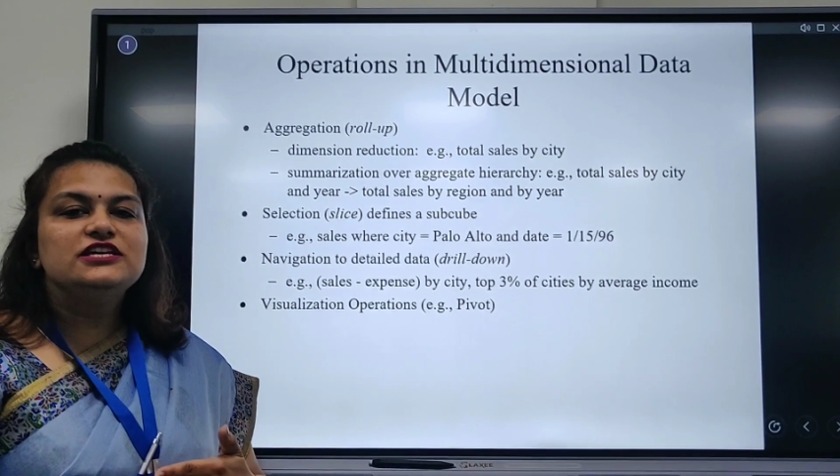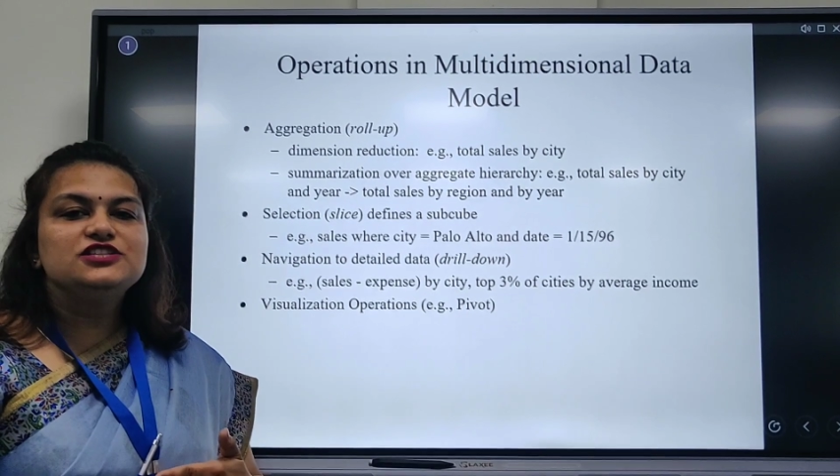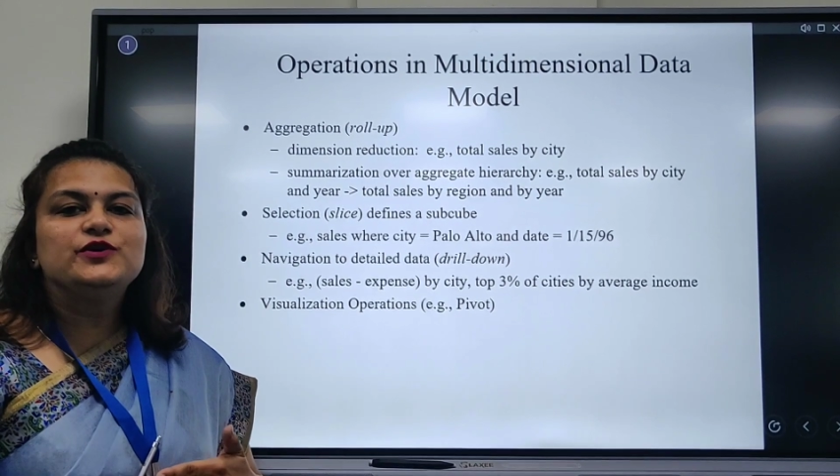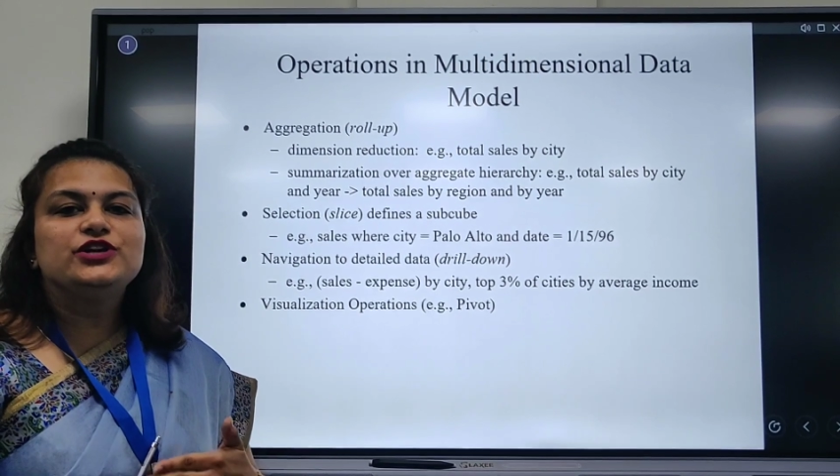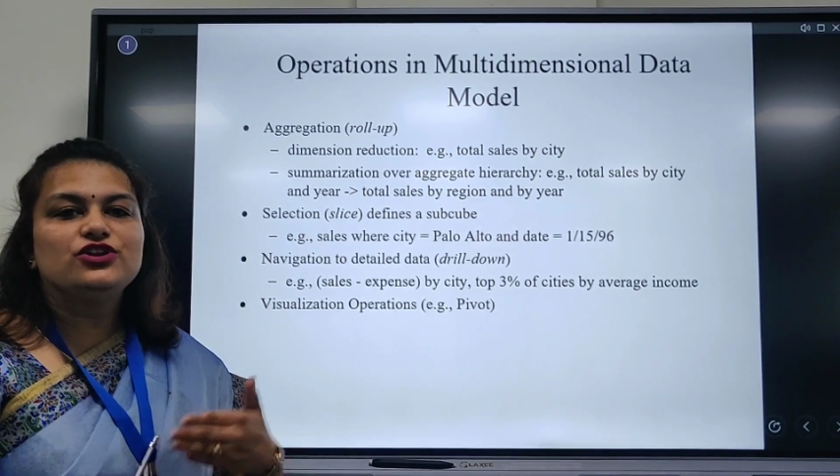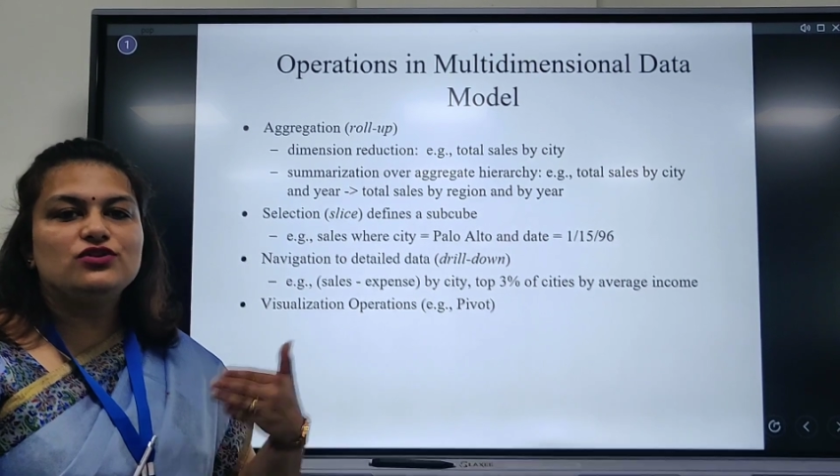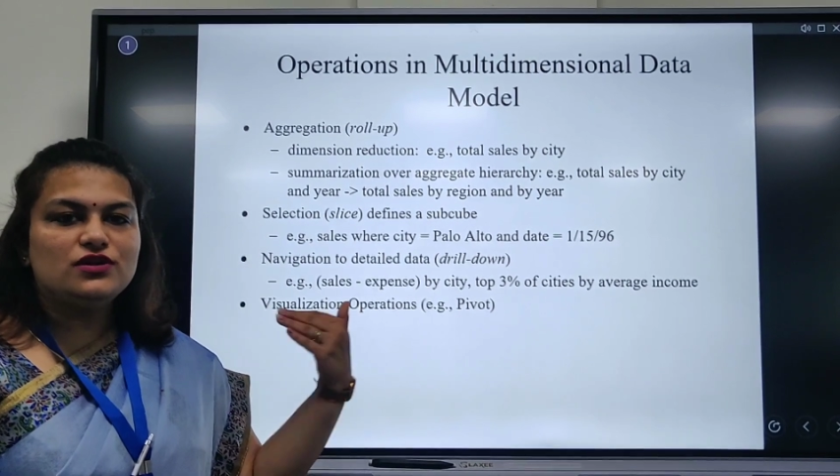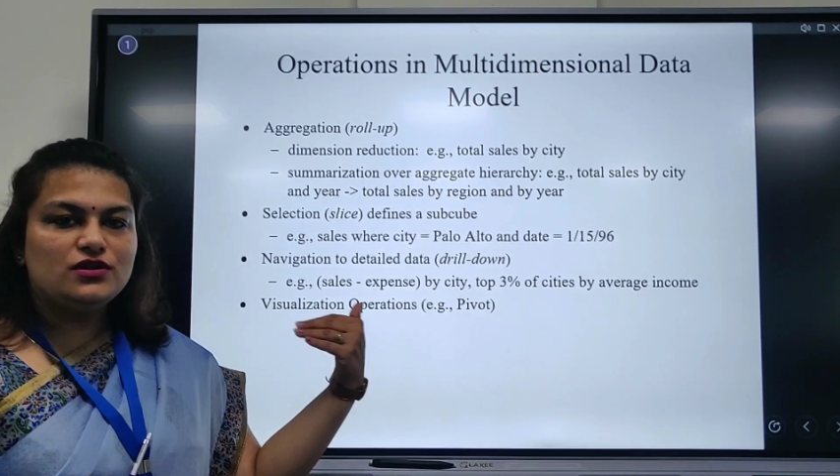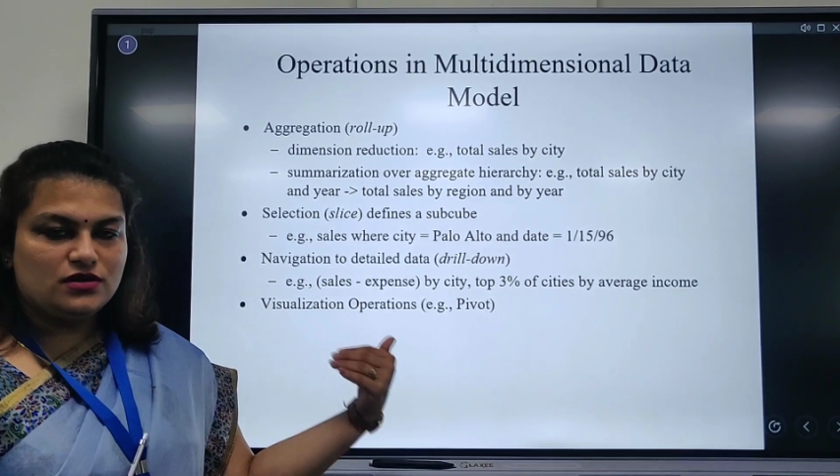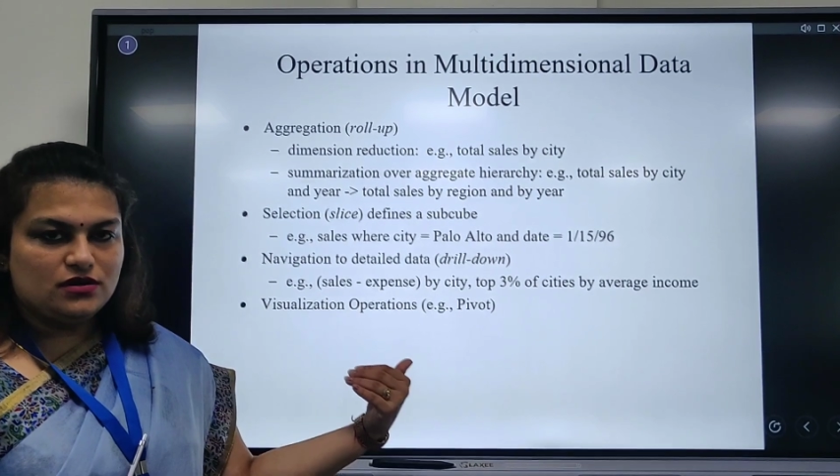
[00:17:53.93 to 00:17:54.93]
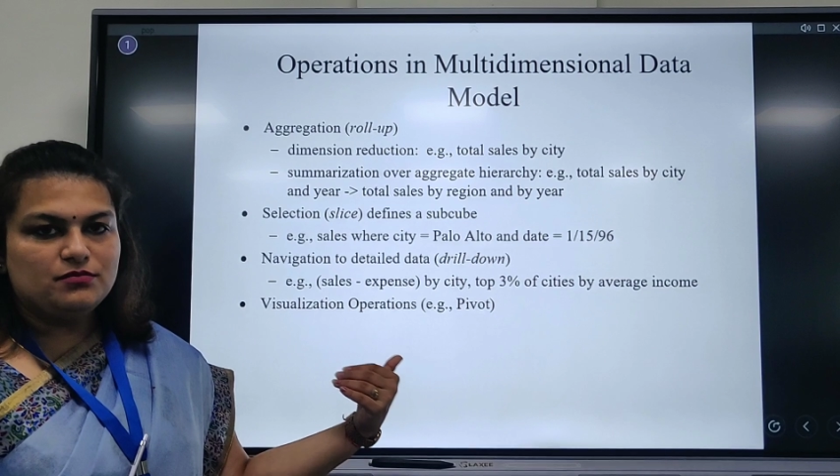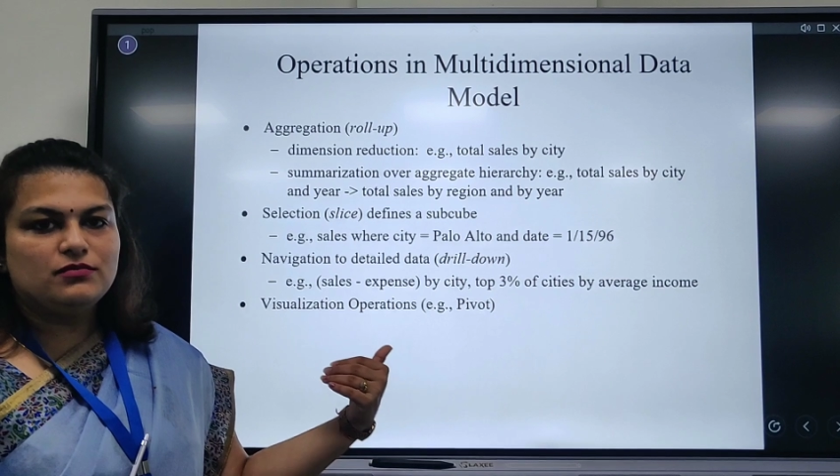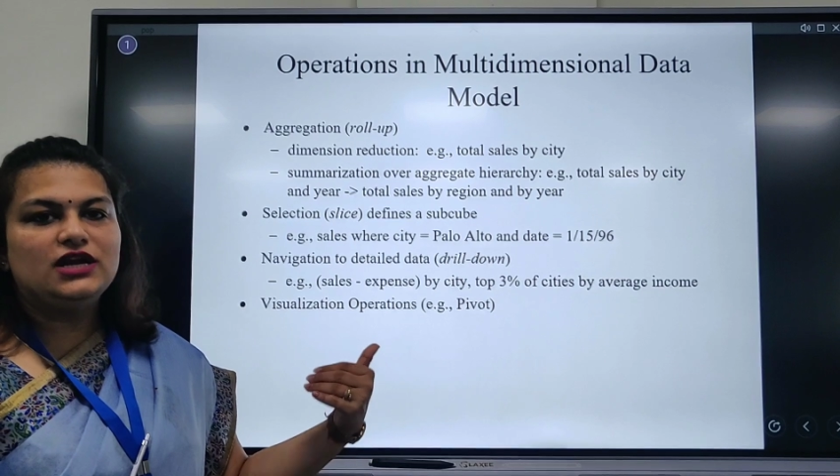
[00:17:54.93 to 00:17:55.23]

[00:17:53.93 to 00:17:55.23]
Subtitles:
this particular